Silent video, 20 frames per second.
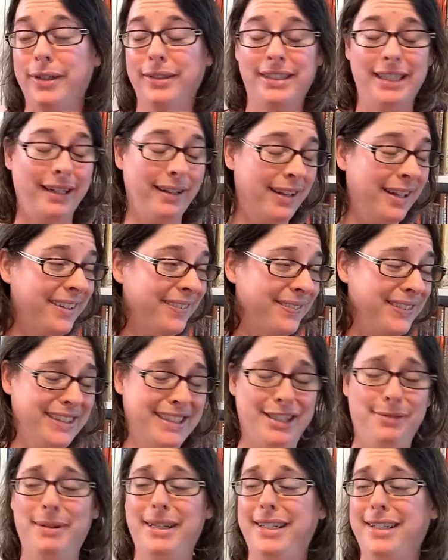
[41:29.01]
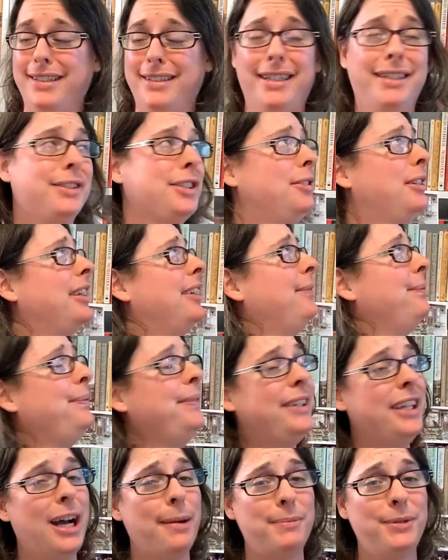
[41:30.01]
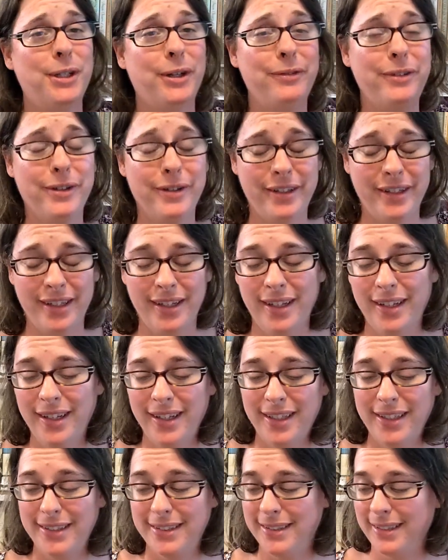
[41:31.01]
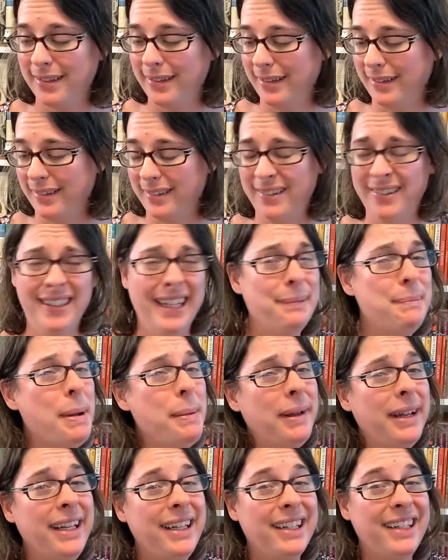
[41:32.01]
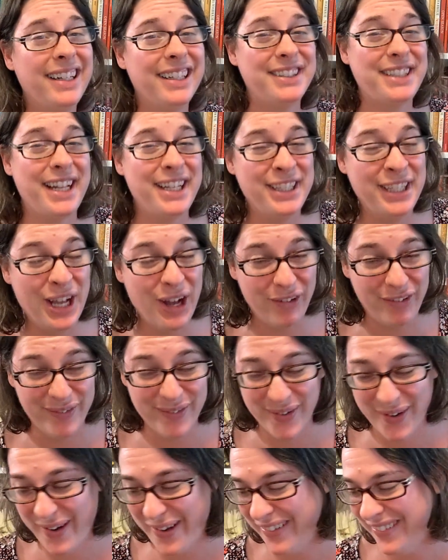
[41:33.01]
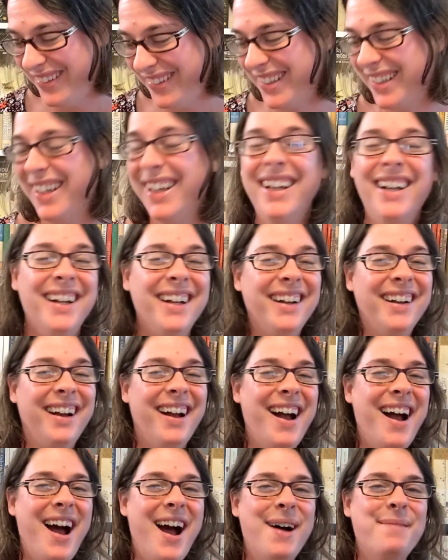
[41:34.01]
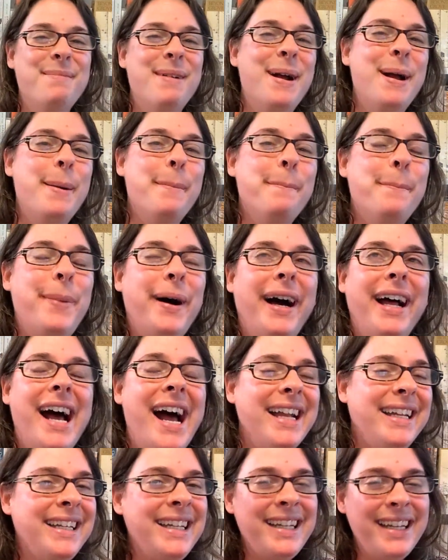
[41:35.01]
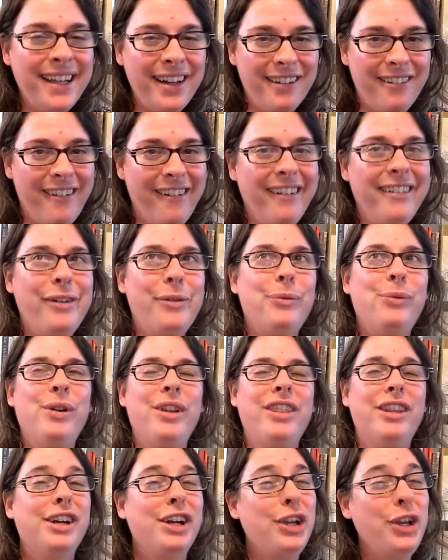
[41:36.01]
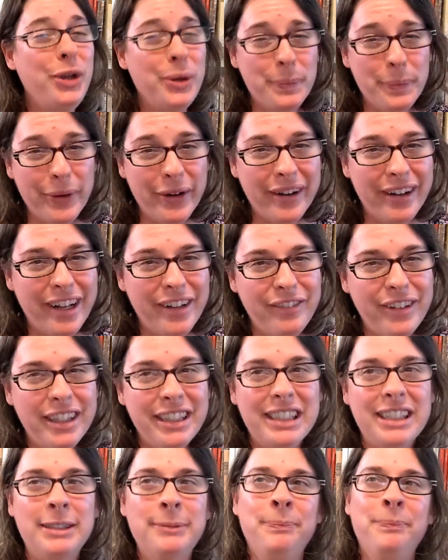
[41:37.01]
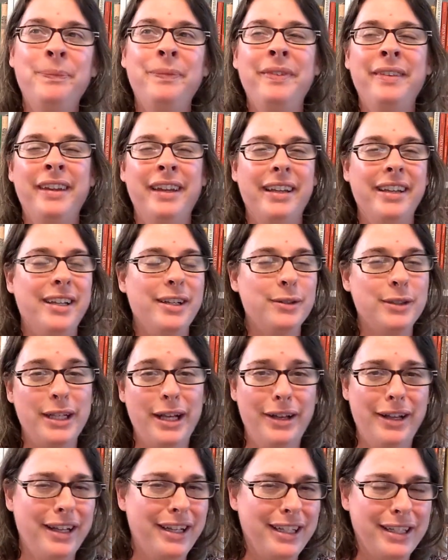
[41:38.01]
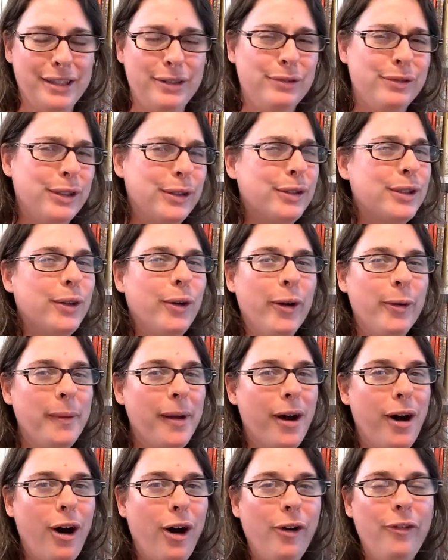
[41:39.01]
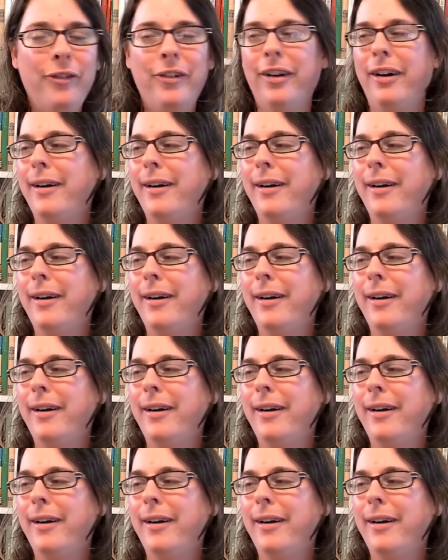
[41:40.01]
It was like it's a little bit dusty. It was on the top shelf near the ceiling. Maybe I need to dust that shelf more often. But I didn't get on with the humor of it. It was throwing me off.